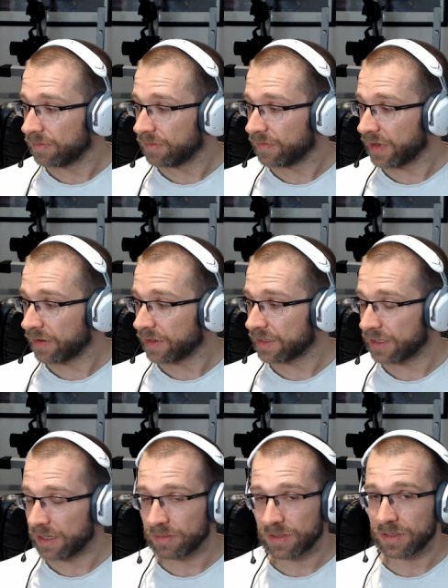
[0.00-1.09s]
various
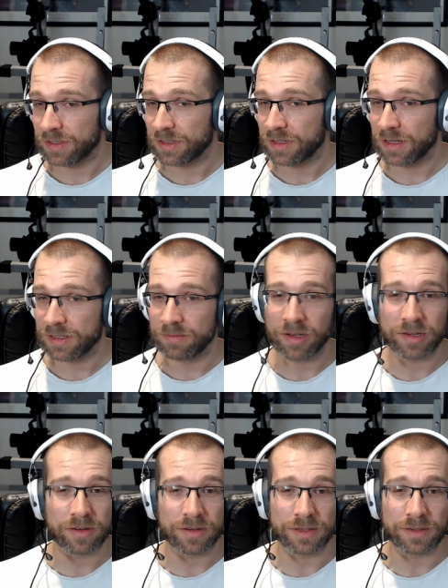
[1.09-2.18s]
adapters, has a
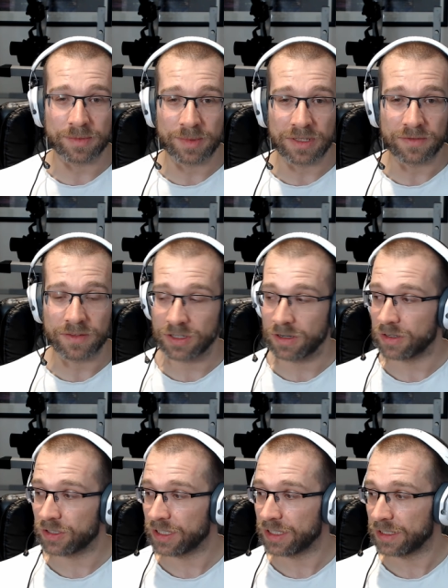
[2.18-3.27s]
micro USB for
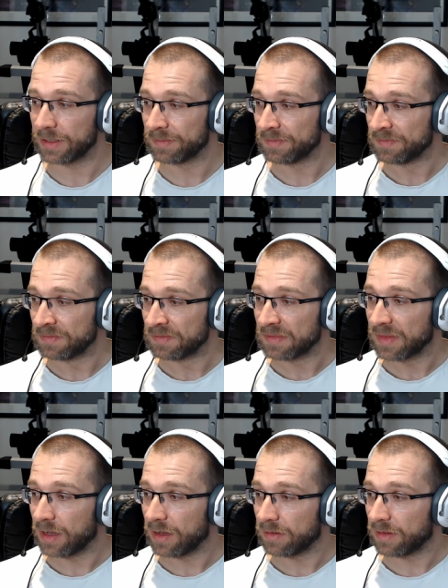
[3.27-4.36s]
charging,
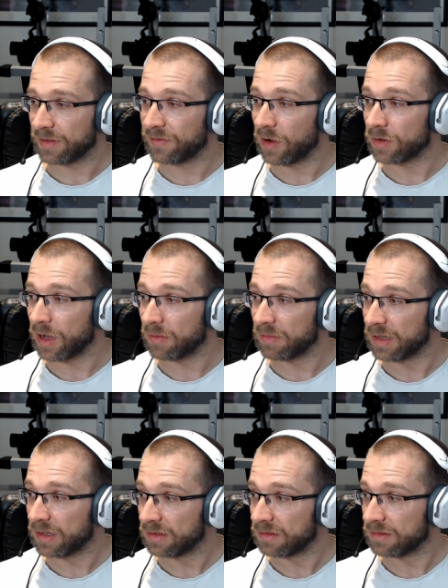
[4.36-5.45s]
they fold up
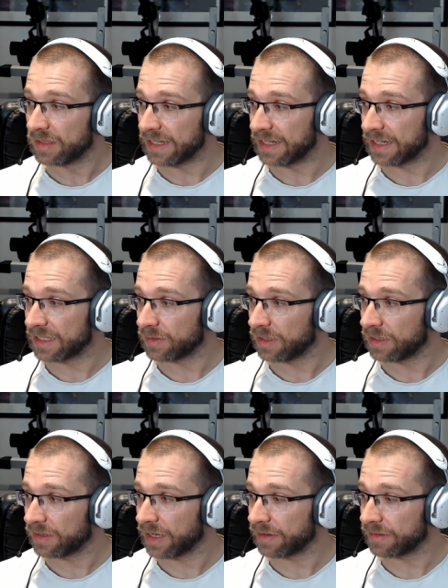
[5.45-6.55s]
neatly into a
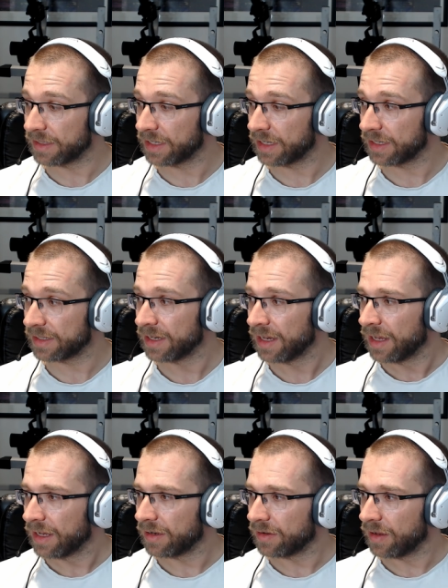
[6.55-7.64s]
little carrying case.
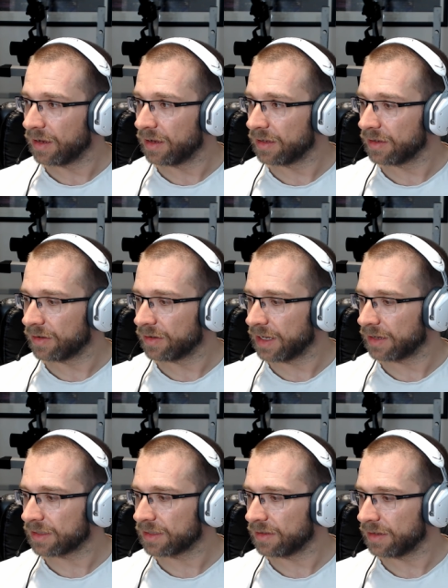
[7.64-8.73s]
On the
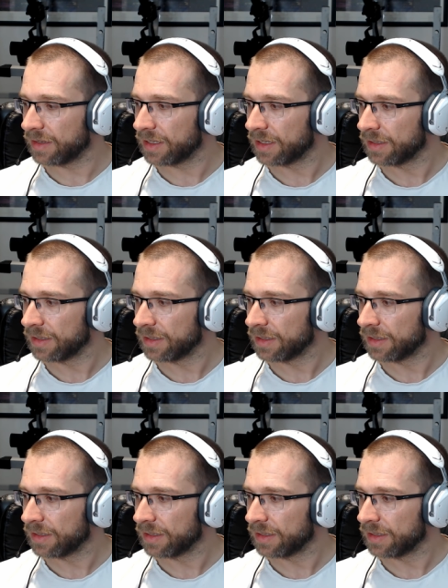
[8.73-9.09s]
outside,